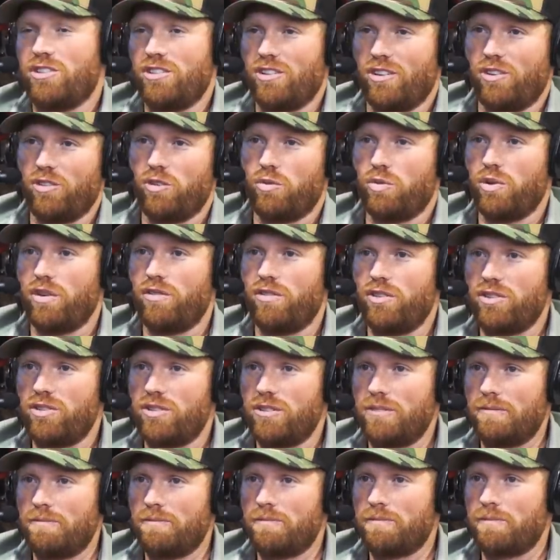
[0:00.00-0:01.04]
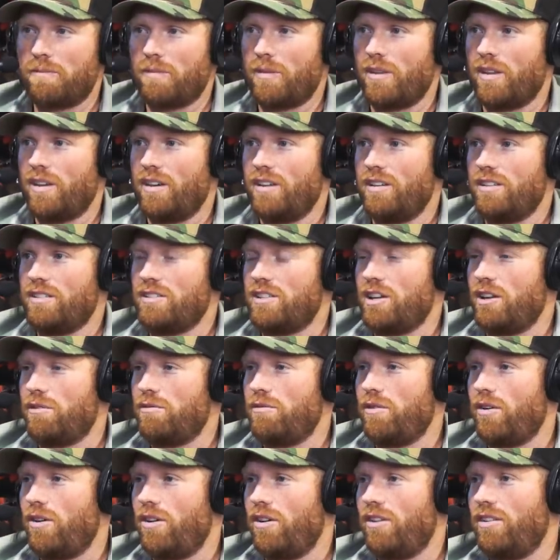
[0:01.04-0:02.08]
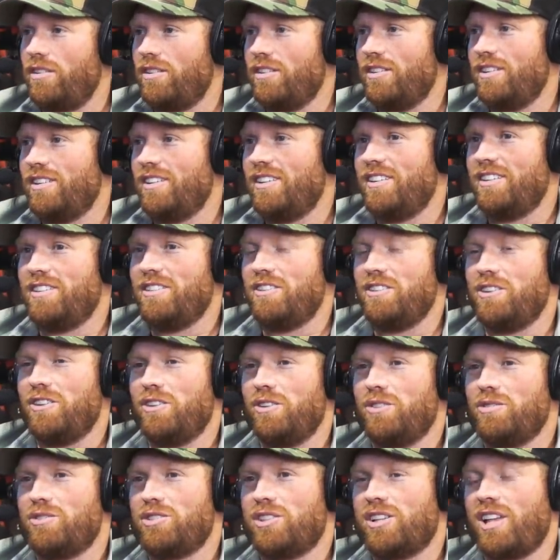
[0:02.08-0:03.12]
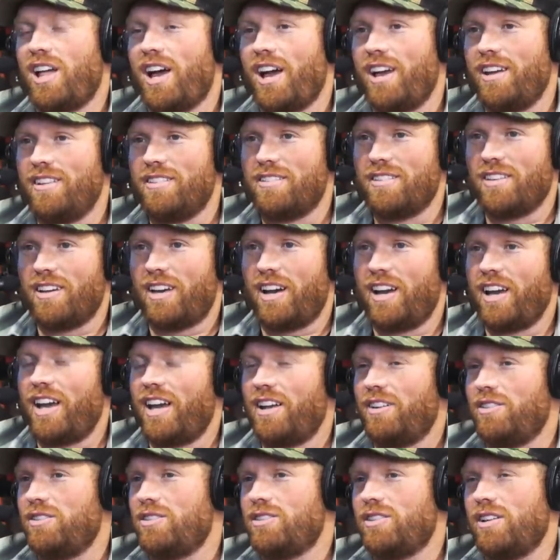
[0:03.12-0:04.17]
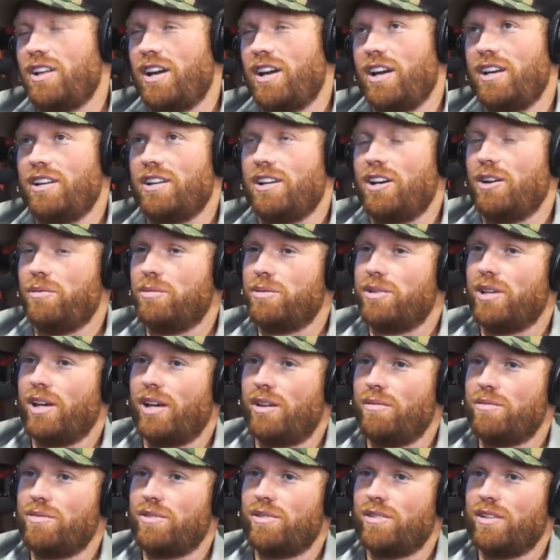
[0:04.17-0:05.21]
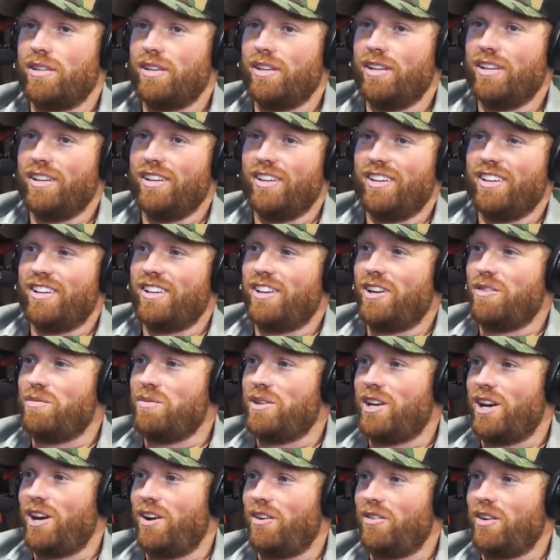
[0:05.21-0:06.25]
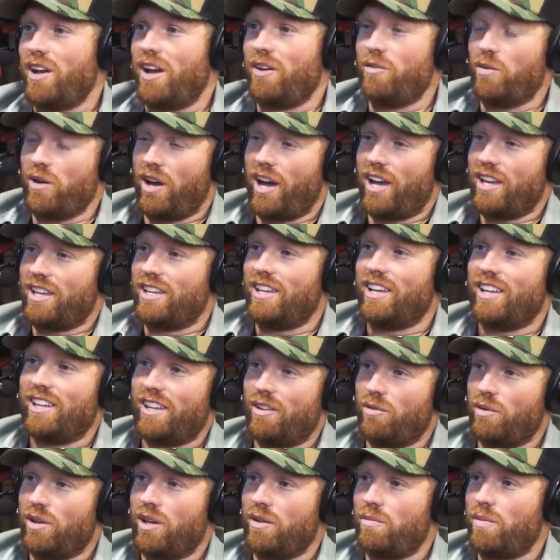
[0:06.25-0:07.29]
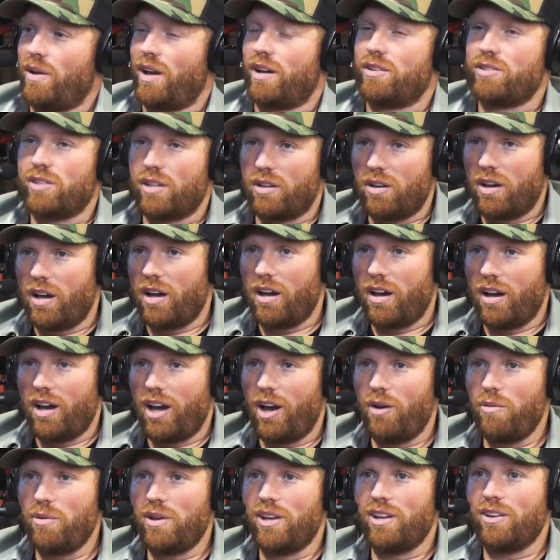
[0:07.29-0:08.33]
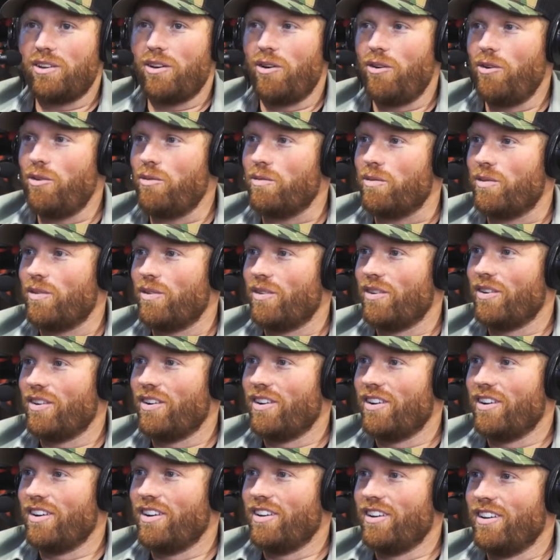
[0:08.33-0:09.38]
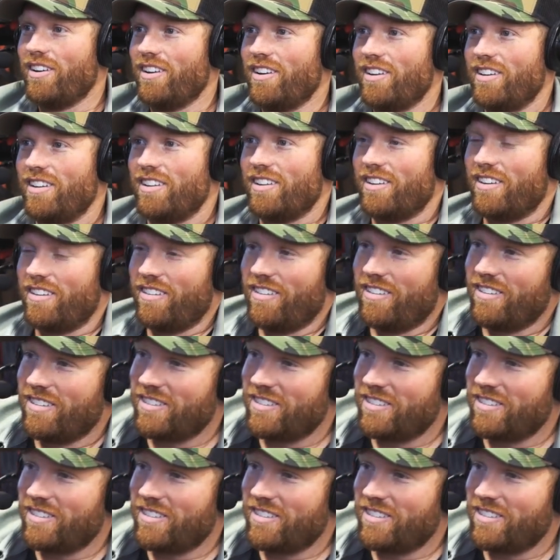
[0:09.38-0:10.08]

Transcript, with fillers: you, you know the rivers, yep, deadfall, you know, slides. I had a slide a couple times, come down. Yep. we hike in, then we get back. It's like, how are we getting home? Bears. You know? the,